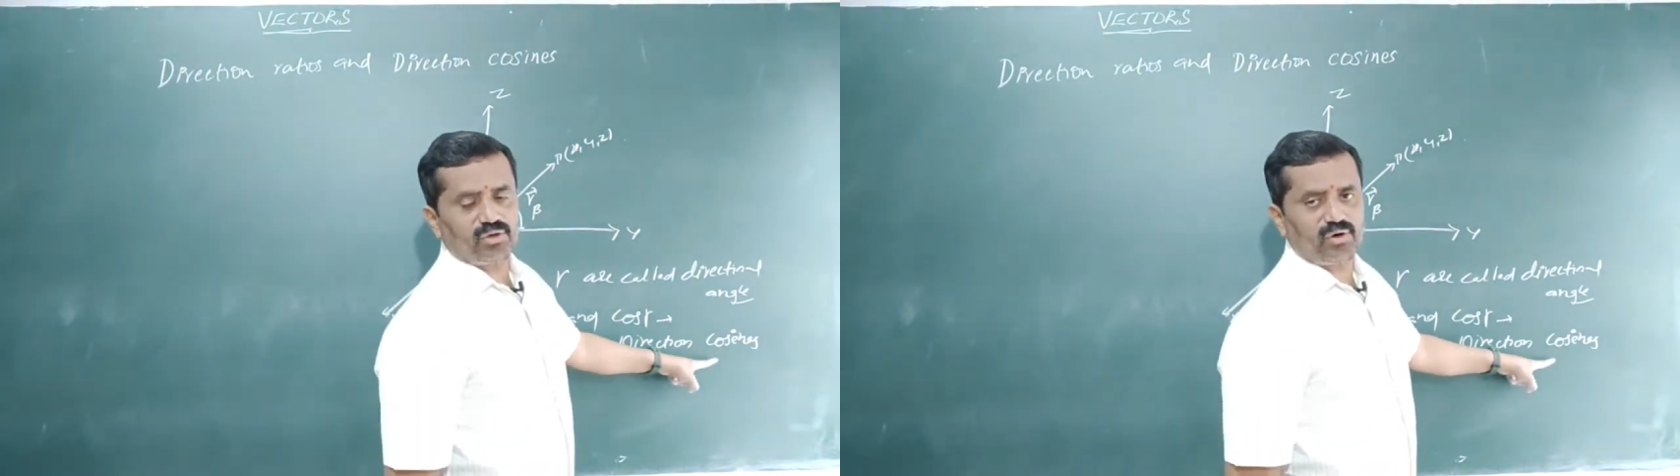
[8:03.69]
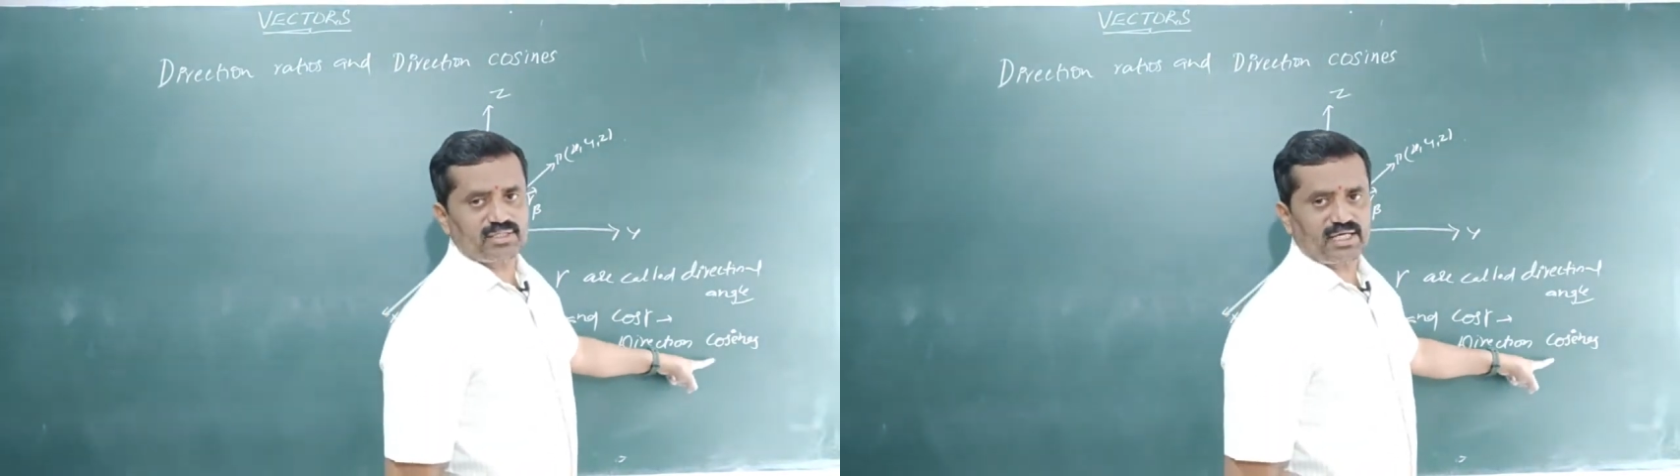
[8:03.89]

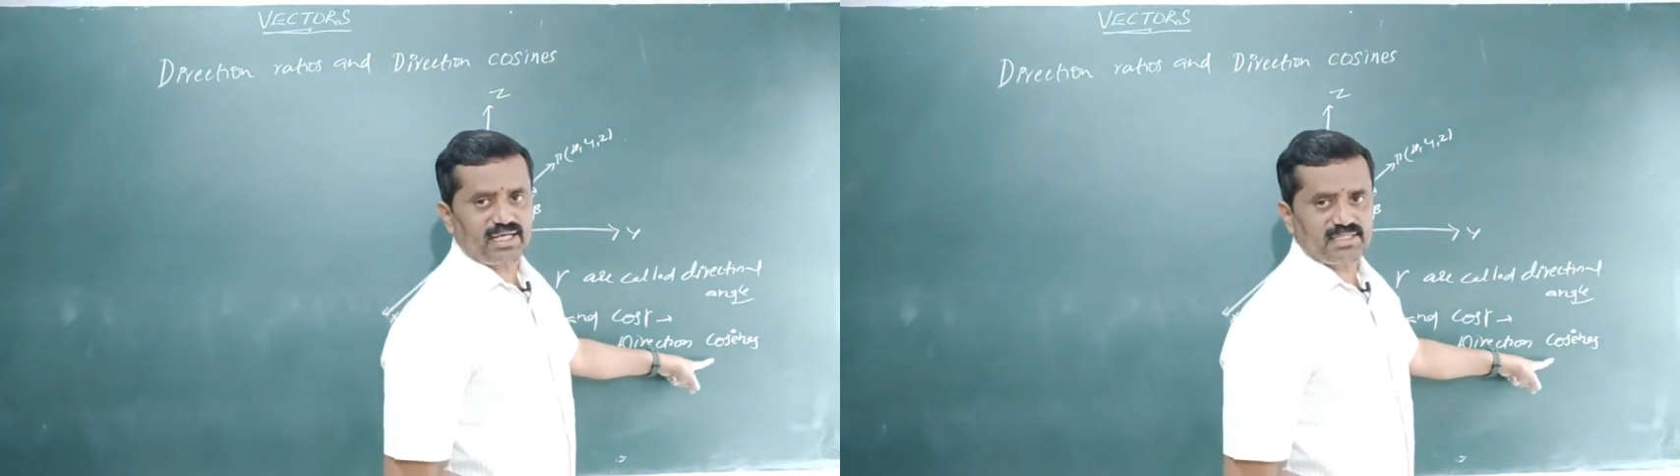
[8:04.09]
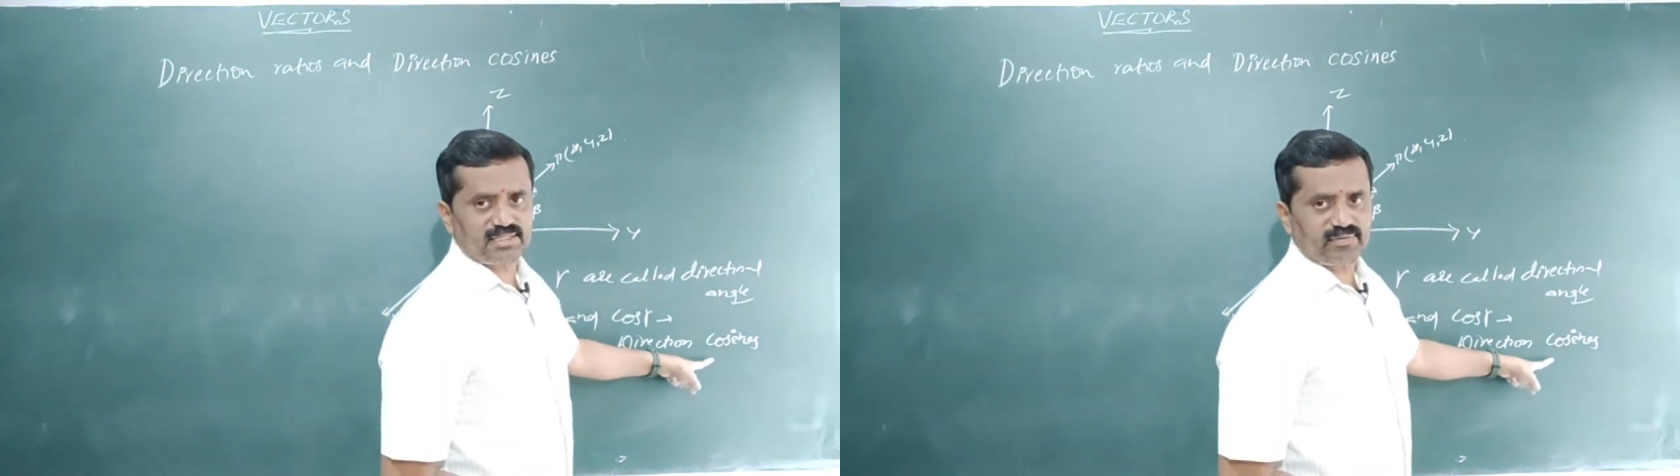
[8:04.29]

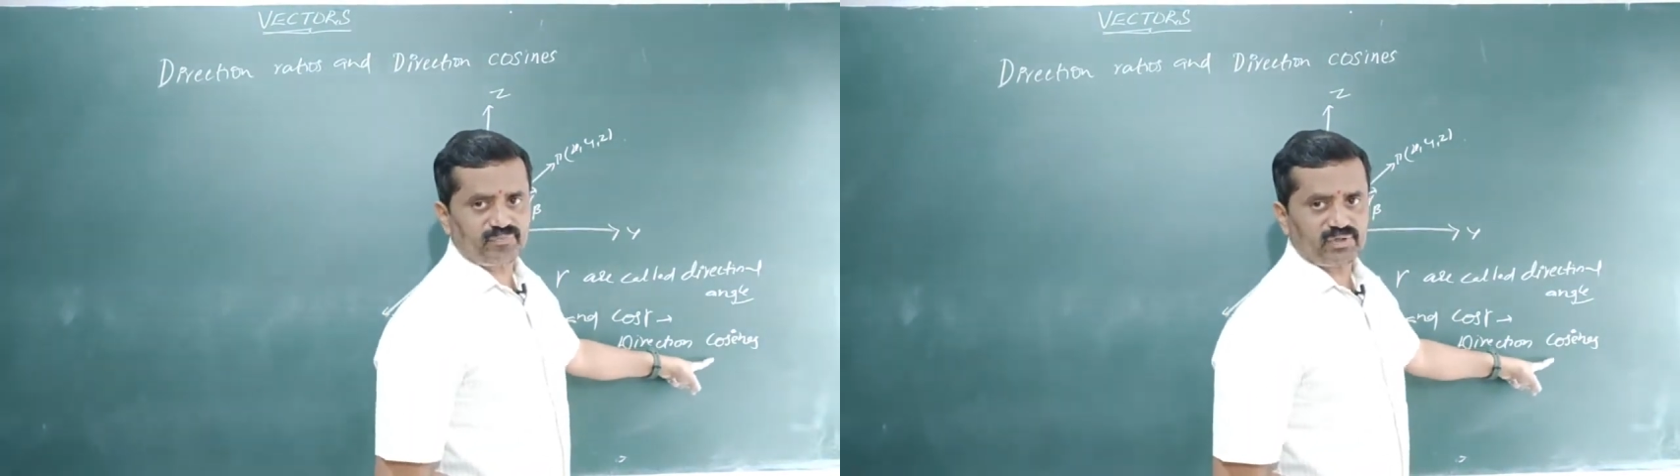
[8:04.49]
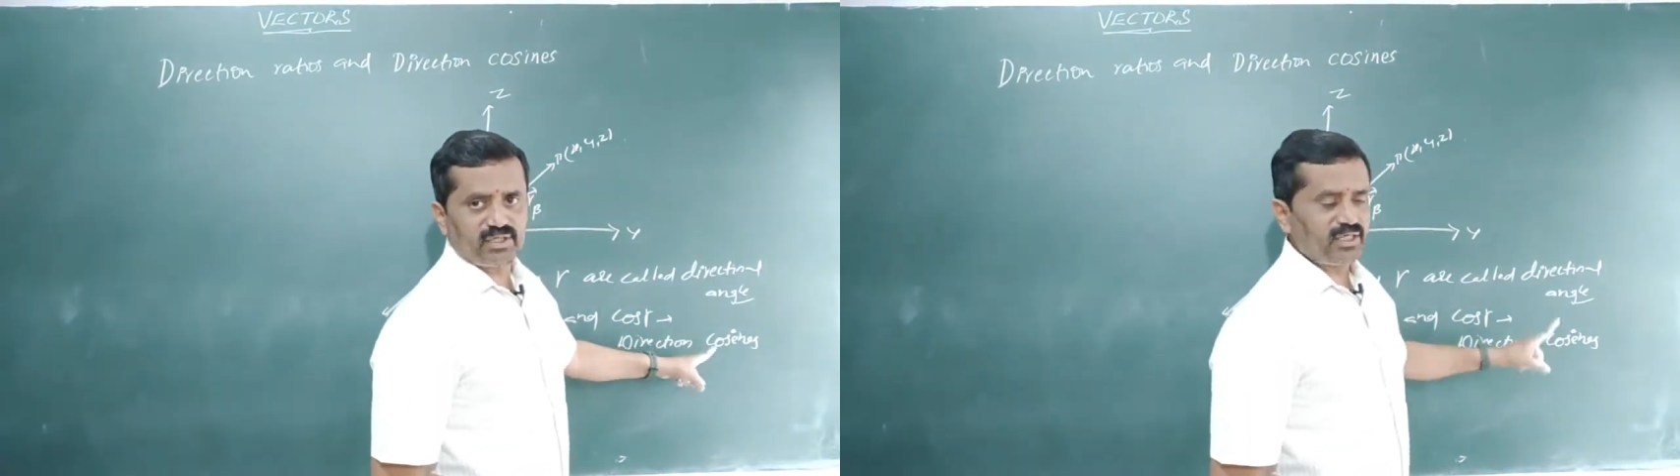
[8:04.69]
cosines.
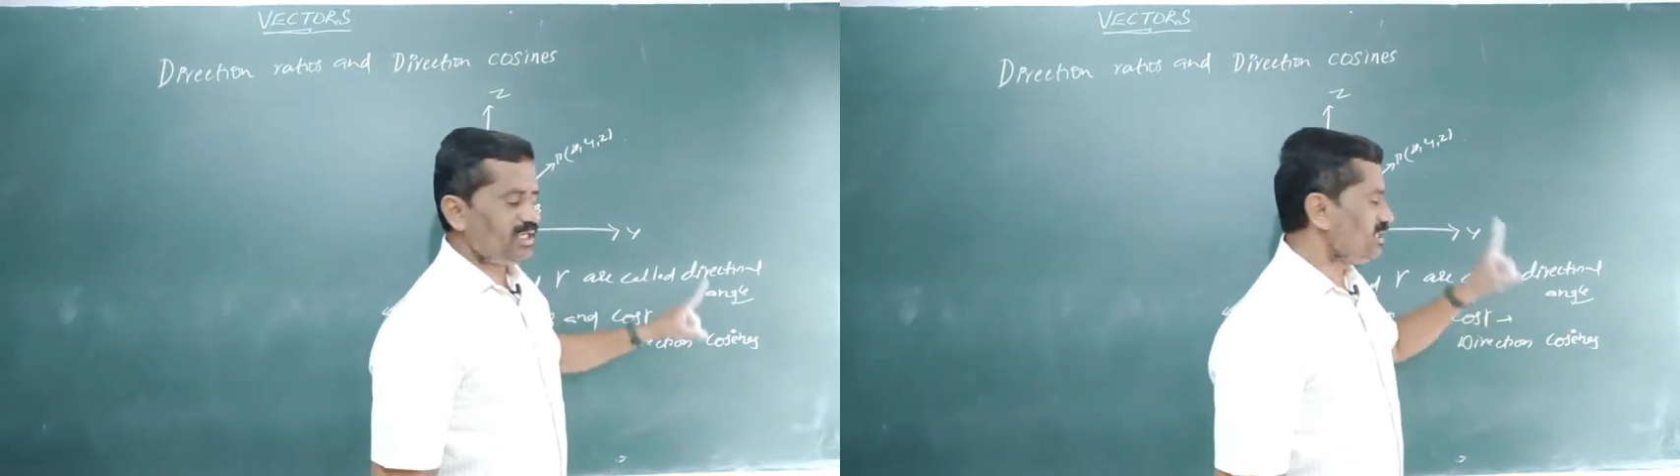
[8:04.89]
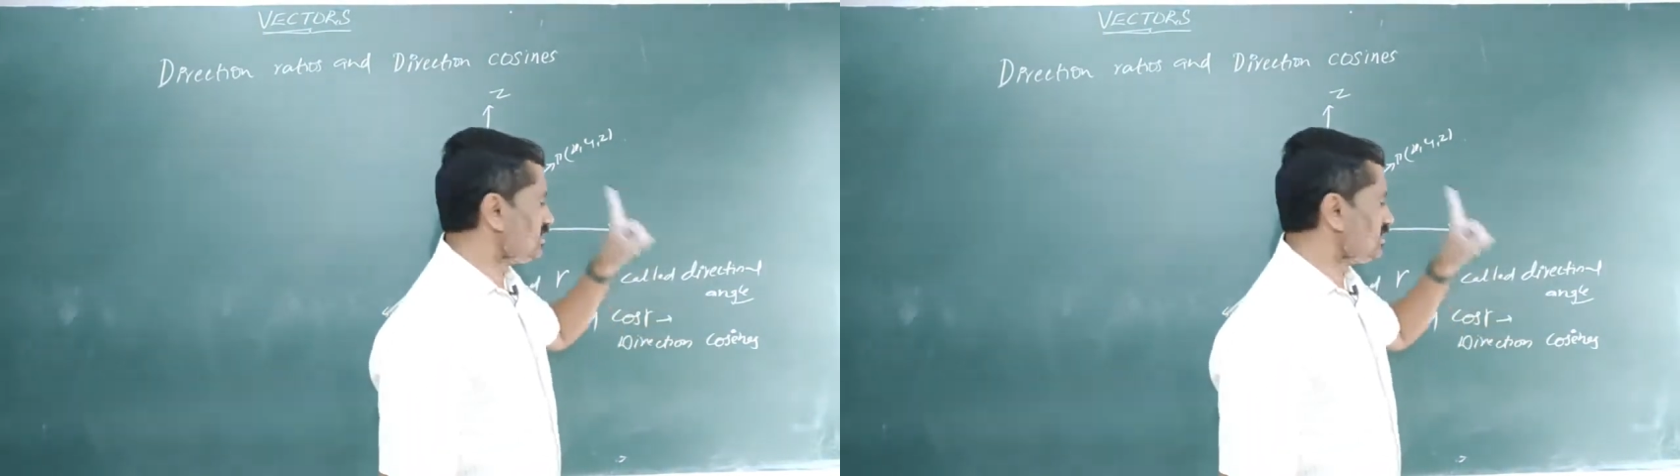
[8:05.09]
Dear